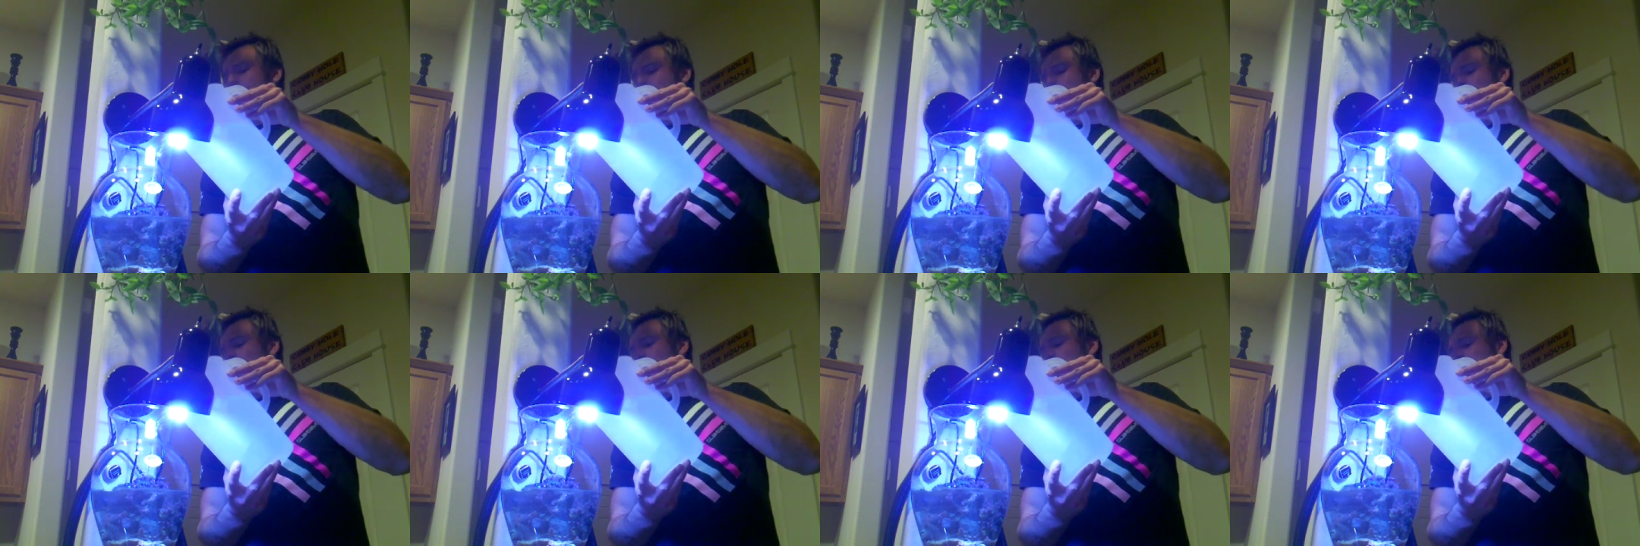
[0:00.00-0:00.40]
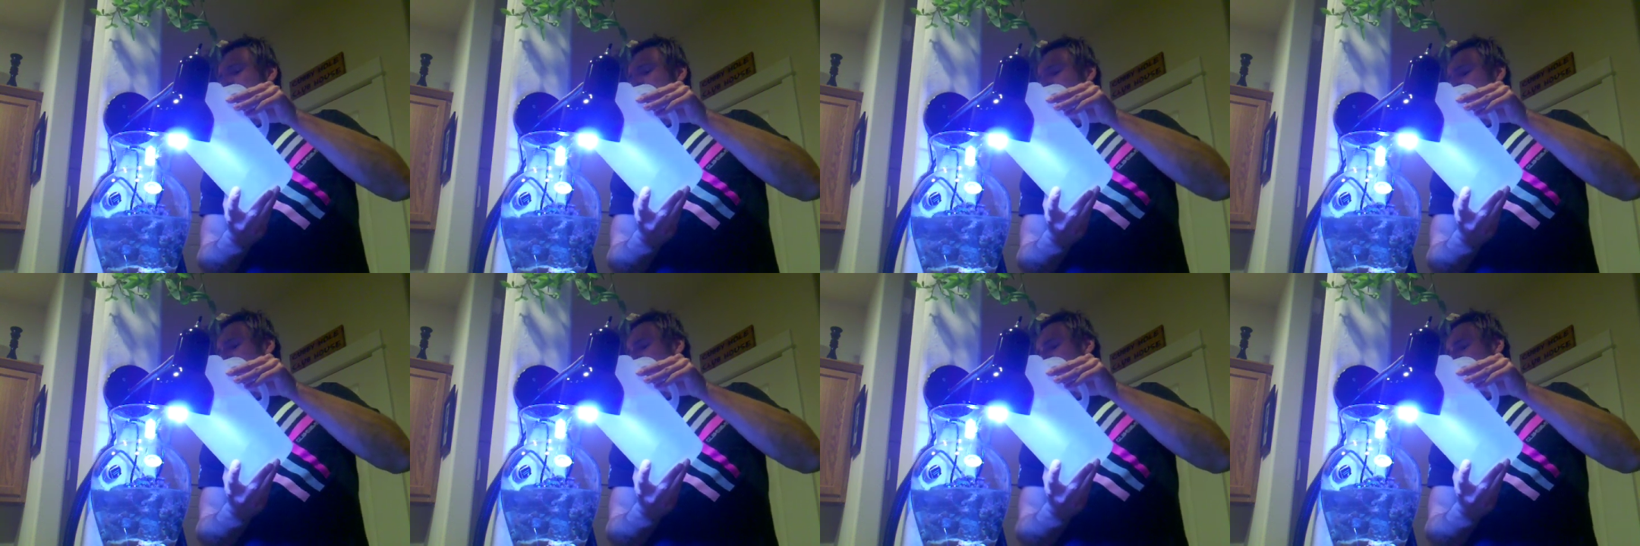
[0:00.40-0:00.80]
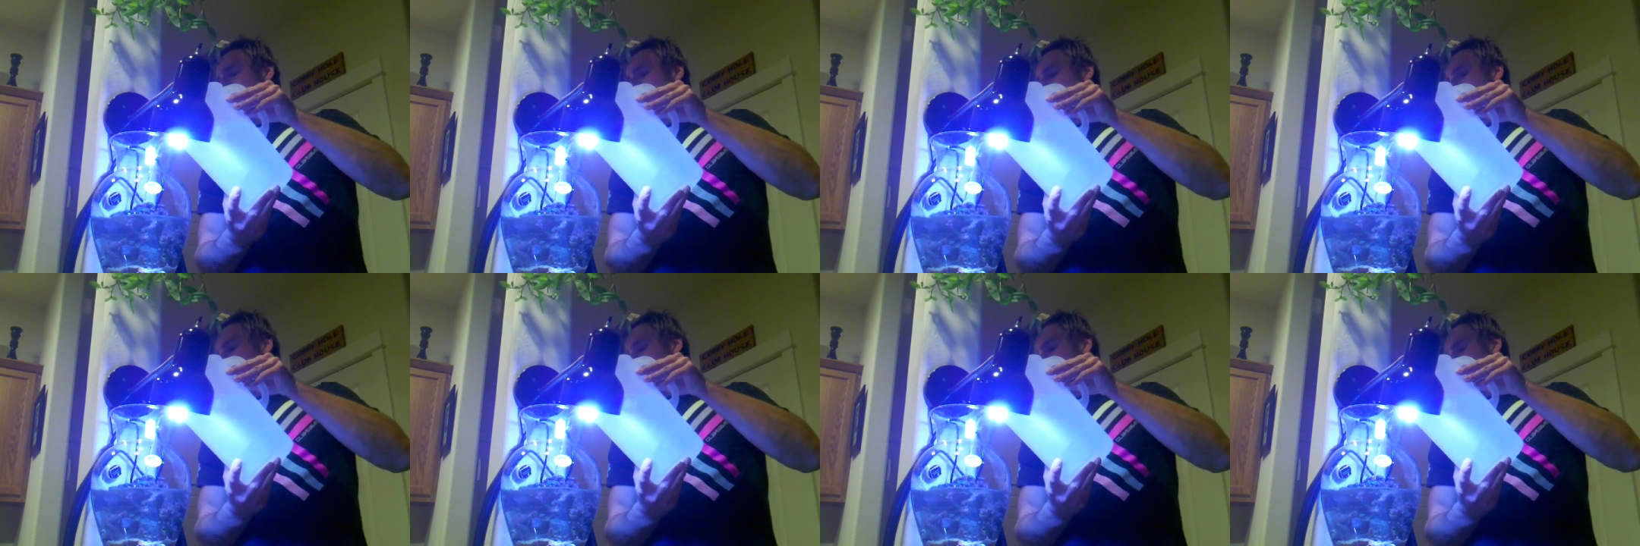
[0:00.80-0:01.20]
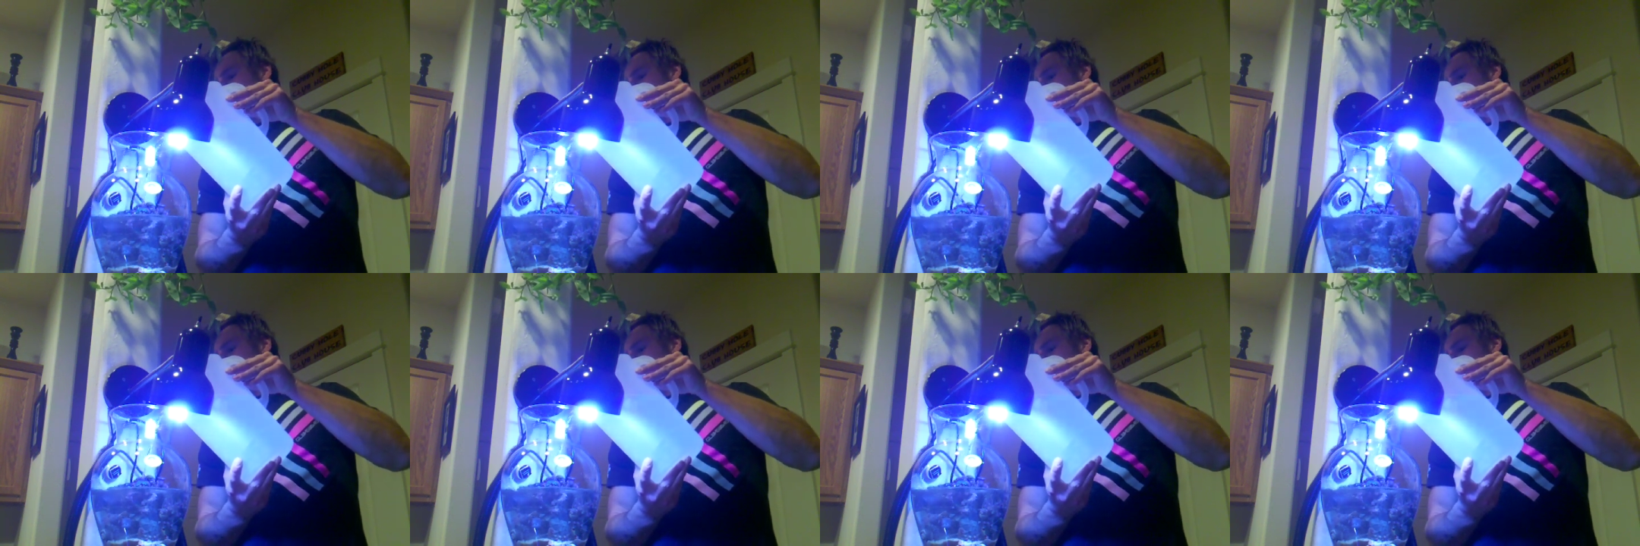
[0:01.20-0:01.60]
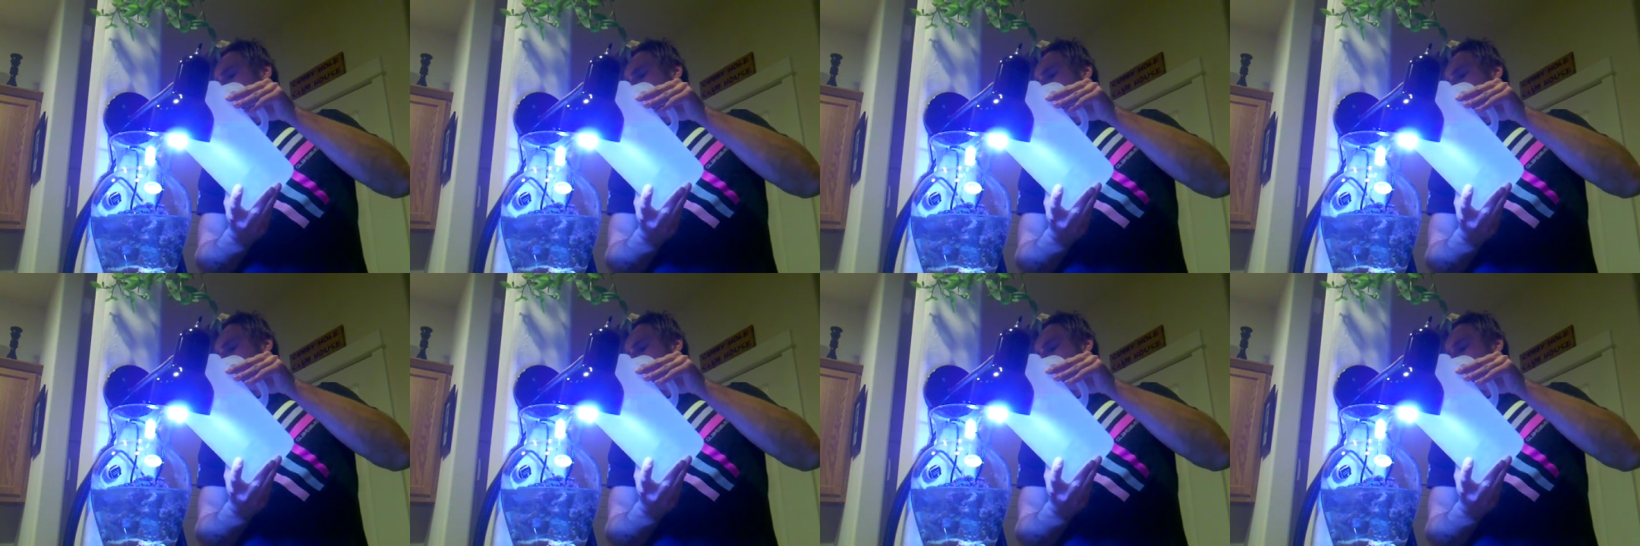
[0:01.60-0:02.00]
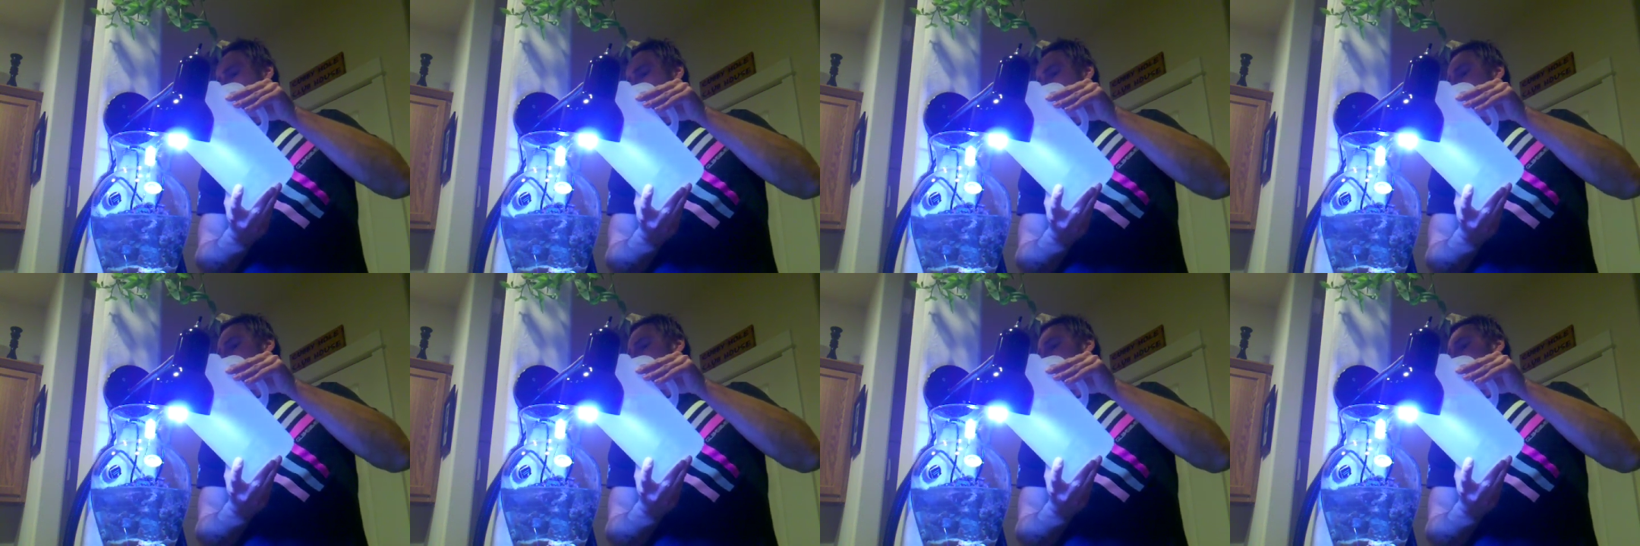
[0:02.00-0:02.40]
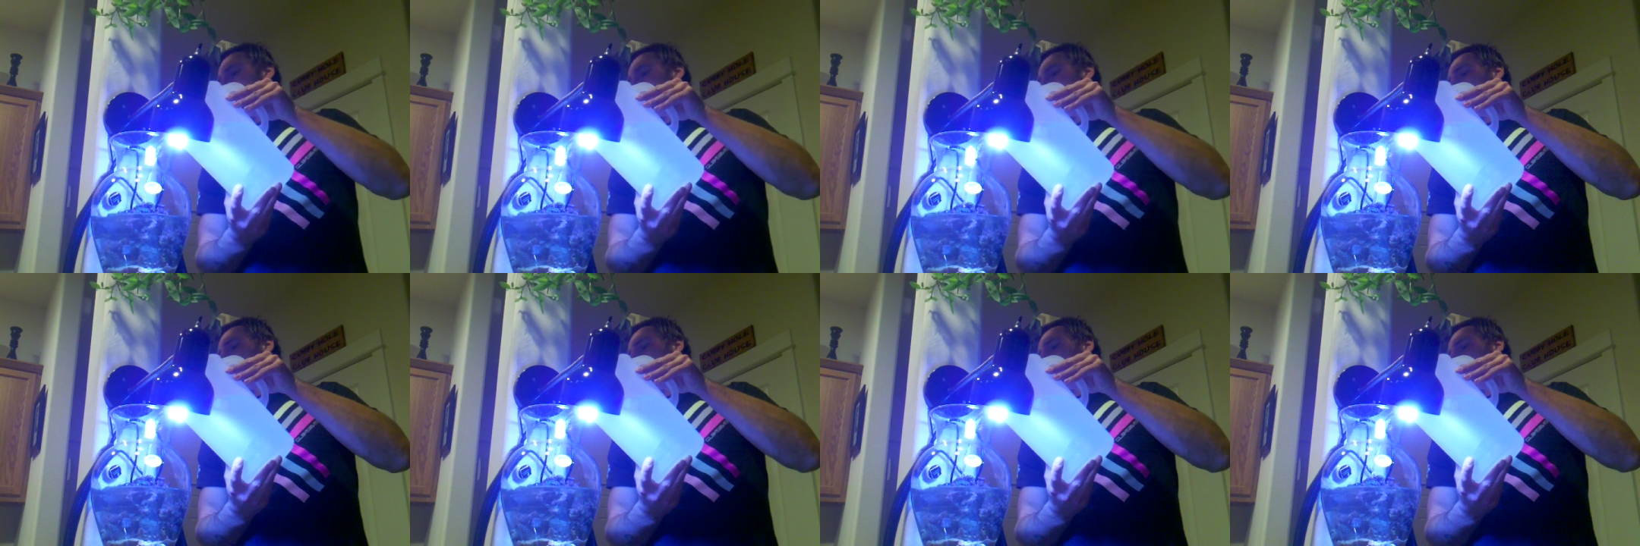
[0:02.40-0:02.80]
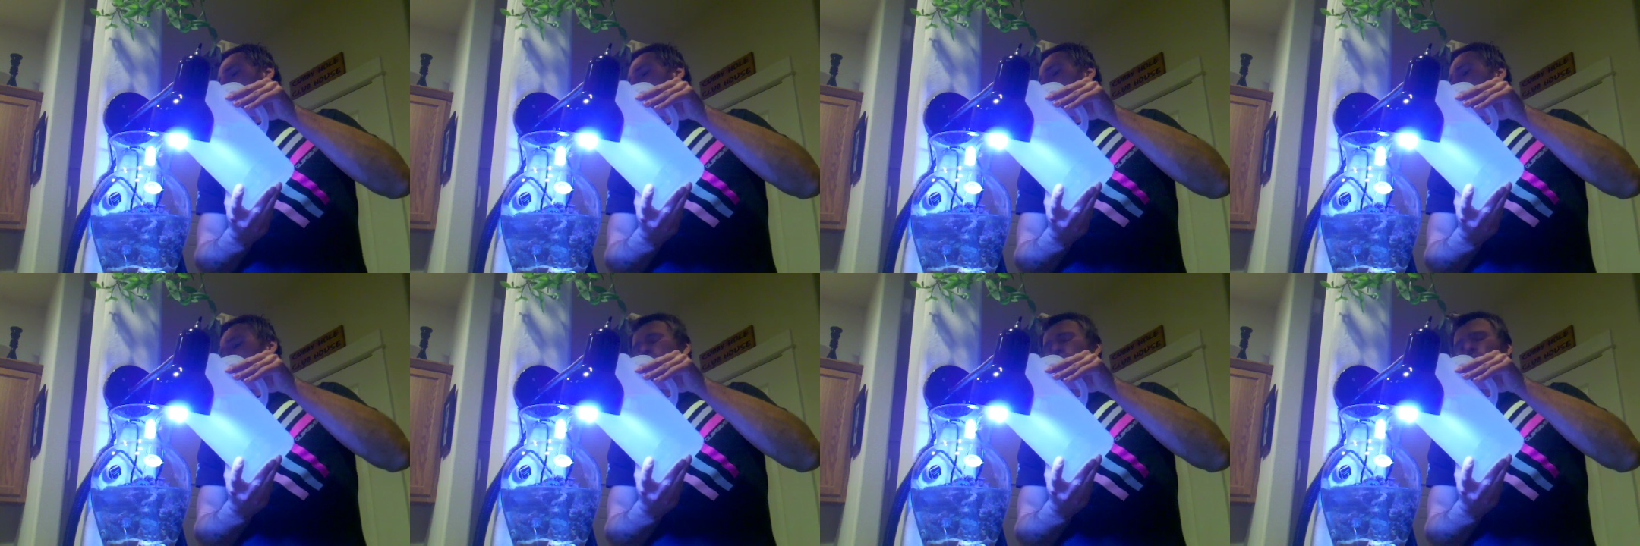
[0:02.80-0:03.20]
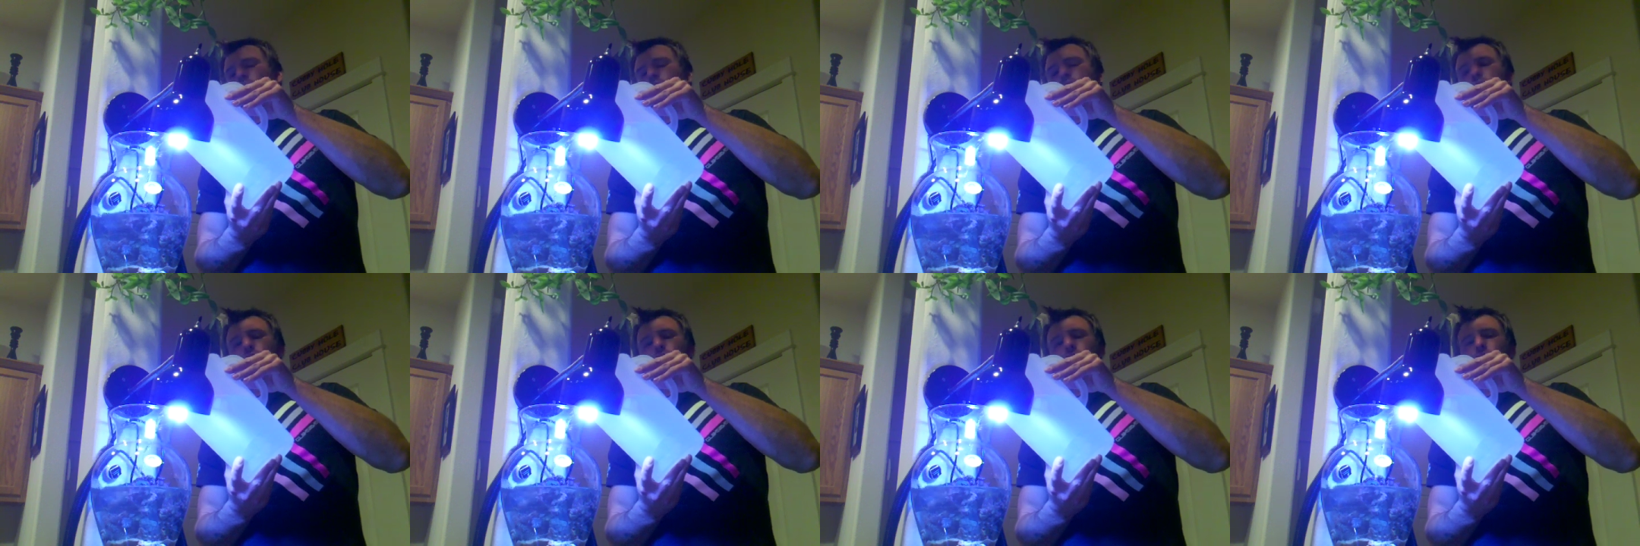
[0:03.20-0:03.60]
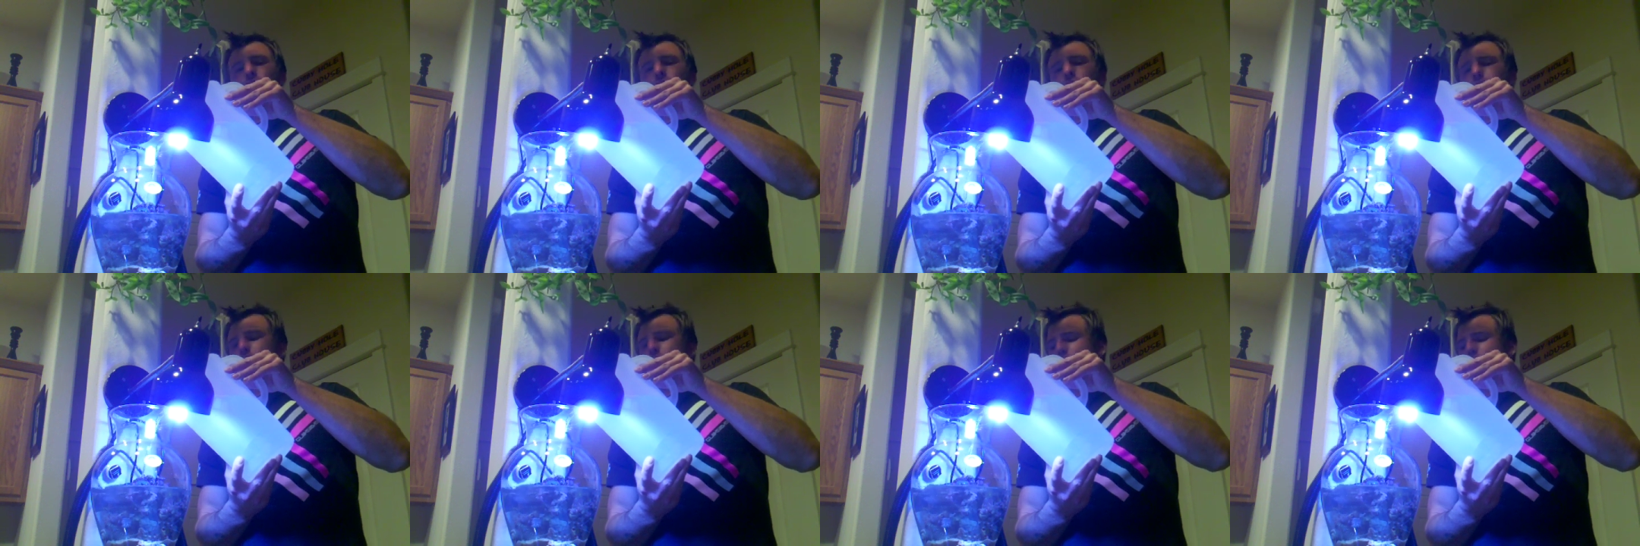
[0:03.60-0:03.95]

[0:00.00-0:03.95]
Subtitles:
(no speaker visible)